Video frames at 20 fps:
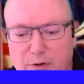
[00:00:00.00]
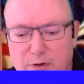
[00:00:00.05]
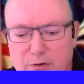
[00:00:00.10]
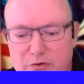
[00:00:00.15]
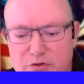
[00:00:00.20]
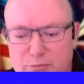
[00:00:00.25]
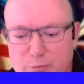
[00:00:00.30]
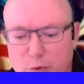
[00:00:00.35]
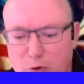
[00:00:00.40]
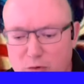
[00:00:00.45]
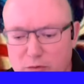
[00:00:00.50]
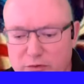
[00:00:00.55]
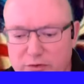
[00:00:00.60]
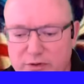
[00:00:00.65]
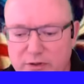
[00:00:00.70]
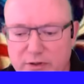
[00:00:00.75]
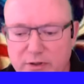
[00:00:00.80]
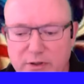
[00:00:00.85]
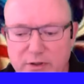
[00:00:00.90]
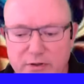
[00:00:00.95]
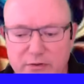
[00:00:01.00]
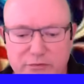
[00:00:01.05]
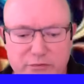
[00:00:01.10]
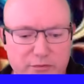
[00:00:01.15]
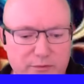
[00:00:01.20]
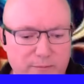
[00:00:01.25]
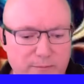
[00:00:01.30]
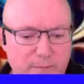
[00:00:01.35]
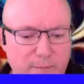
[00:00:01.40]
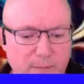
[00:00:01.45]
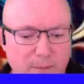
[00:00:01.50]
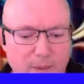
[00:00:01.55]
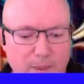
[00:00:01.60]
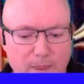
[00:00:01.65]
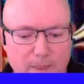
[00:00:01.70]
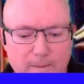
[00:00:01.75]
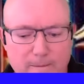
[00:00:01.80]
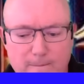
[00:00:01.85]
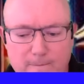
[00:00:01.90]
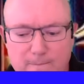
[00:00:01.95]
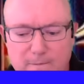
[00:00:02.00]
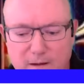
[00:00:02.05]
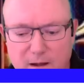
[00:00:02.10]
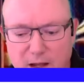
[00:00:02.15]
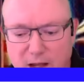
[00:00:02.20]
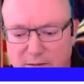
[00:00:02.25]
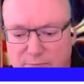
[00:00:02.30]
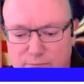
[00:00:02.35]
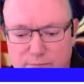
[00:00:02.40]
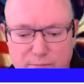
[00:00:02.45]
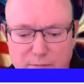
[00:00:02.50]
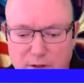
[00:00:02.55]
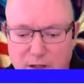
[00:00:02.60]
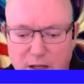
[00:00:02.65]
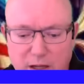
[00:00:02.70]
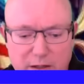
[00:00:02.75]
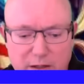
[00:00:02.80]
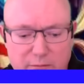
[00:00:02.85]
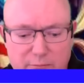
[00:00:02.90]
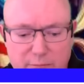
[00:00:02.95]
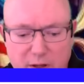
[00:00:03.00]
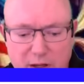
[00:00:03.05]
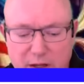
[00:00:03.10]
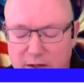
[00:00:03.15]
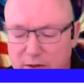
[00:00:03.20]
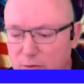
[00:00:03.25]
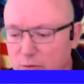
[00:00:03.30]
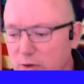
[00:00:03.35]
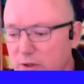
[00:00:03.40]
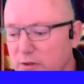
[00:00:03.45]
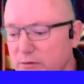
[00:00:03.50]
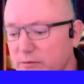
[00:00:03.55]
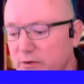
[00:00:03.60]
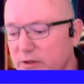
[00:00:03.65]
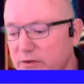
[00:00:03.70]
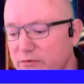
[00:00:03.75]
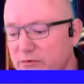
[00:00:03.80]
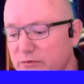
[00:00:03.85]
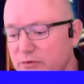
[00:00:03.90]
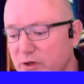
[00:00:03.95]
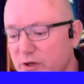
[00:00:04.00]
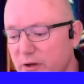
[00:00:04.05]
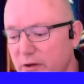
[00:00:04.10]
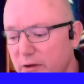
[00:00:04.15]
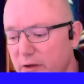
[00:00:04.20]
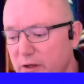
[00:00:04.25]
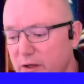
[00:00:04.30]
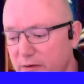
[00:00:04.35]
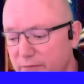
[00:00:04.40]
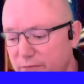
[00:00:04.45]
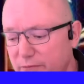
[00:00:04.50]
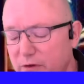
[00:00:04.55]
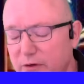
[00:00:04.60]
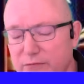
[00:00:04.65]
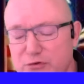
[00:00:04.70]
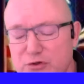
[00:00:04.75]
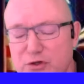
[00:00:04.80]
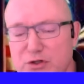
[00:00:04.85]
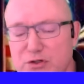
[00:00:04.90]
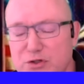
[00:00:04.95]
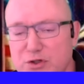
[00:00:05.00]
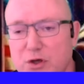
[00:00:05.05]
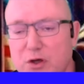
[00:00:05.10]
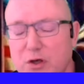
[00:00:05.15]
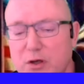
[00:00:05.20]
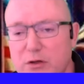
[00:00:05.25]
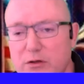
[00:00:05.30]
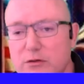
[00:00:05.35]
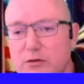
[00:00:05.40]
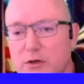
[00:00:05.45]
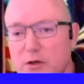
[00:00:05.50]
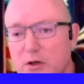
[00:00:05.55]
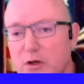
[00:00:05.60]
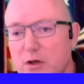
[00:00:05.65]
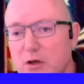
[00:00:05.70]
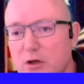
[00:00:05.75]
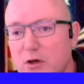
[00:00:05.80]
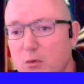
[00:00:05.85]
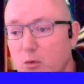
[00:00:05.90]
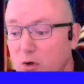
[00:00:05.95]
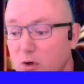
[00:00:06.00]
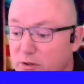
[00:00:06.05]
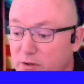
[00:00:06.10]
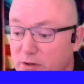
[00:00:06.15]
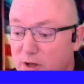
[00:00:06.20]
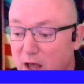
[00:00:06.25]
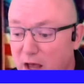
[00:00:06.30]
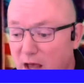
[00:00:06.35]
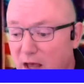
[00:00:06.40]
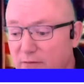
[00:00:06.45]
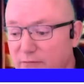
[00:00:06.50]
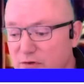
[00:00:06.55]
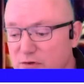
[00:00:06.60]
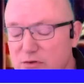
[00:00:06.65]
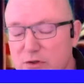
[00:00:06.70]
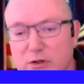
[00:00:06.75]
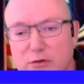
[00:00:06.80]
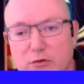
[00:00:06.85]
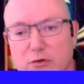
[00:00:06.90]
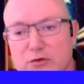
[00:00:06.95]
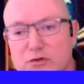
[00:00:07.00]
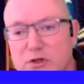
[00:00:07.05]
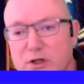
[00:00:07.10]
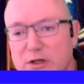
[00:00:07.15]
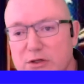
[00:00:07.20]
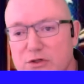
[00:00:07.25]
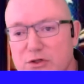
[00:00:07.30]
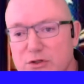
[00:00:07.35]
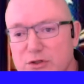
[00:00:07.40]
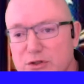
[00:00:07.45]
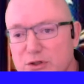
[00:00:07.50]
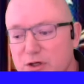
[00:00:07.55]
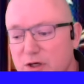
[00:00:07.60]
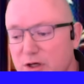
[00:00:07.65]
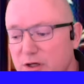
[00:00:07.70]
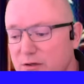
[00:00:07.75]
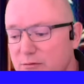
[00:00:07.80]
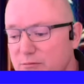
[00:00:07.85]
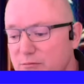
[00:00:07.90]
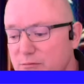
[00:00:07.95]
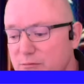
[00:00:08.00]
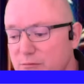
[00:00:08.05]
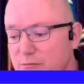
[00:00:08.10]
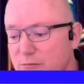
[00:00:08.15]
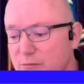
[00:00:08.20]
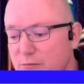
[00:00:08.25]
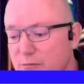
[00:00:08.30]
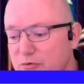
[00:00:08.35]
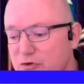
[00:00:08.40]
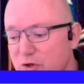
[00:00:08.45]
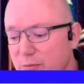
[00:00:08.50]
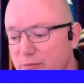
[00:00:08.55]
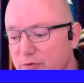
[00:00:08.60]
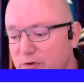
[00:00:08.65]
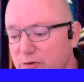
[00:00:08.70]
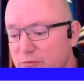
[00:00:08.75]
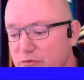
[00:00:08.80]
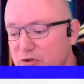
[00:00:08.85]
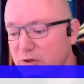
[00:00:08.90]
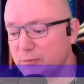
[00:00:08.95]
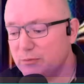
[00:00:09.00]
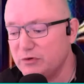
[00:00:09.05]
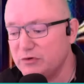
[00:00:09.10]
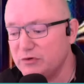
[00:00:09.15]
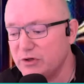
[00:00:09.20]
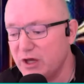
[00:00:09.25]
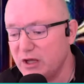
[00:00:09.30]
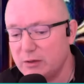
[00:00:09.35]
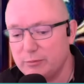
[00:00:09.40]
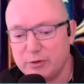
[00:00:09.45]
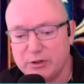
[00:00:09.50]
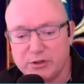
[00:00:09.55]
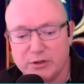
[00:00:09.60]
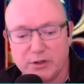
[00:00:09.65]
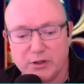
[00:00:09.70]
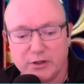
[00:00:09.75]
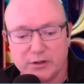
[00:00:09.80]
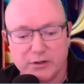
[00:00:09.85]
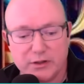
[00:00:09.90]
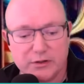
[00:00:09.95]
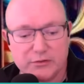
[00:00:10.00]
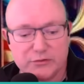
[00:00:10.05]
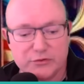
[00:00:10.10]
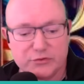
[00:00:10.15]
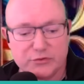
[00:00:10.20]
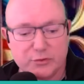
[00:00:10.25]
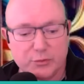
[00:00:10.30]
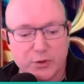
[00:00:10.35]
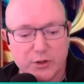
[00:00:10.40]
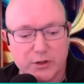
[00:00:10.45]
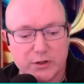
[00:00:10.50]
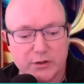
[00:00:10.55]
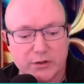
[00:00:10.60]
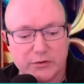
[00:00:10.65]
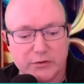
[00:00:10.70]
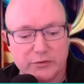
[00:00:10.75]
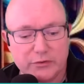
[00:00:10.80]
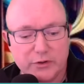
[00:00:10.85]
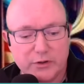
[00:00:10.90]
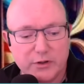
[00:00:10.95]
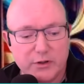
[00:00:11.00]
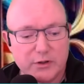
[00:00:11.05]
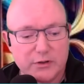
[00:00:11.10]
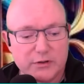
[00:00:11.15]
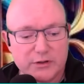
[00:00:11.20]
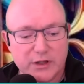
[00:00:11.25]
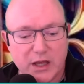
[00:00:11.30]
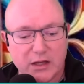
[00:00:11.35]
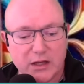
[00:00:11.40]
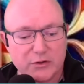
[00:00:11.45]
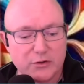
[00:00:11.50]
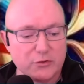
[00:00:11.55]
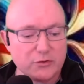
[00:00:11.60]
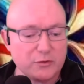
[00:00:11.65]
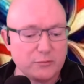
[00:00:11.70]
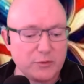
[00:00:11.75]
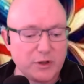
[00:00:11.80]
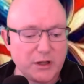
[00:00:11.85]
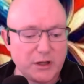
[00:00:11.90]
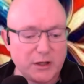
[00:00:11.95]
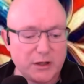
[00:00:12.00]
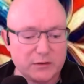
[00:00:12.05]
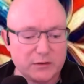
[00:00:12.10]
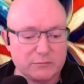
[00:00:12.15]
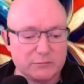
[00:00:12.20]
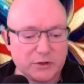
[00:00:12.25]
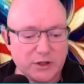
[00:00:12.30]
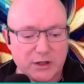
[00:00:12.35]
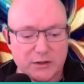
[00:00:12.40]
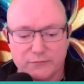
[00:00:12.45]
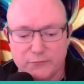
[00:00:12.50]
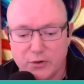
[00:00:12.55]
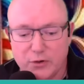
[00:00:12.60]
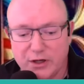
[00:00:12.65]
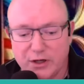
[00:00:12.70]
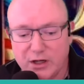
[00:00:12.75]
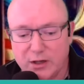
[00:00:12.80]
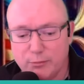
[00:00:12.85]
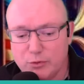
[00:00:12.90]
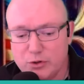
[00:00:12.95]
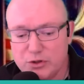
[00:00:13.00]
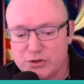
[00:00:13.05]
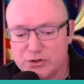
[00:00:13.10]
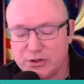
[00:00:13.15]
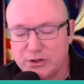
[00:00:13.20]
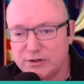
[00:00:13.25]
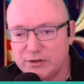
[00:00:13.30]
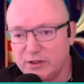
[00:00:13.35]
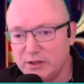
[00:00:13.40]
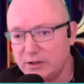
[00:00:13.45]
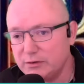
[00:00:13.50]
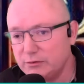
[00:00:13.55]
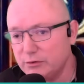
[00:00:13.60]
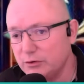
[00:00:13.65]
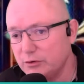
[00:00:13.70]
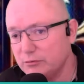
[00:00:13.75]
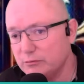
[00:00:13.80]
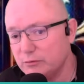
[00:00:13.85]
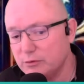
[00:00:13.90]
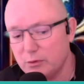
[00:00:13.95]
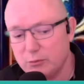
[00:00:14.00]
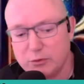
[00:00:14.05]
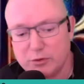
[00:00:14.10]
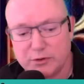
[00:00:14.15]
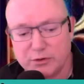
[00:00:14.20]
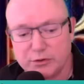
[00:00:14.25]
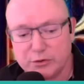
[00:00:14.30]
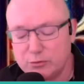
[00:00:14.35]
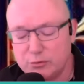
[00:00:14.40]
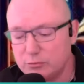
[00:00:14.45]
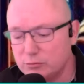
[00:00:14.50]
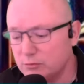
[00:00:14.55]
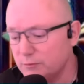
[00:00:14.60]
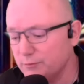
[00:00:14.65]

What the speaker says: disbar the DAs. Yeah, I agree. It's if she's done what obviously it looks like she's done, something's got to be done. It's just the way it is. Don, you're the man. Don Frank, I appreciate that, dude. I really do.